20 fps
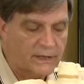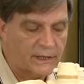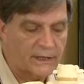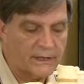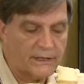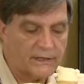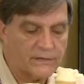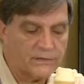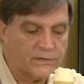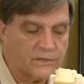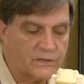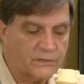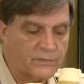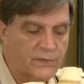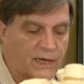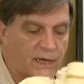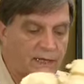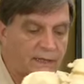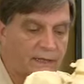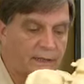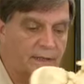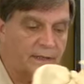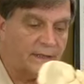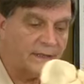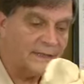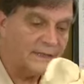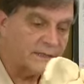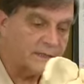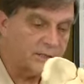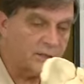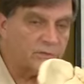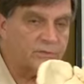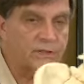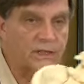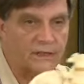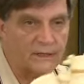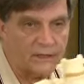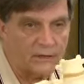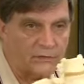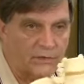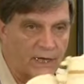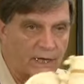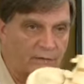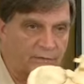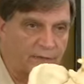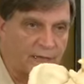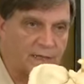and here's the body tilting around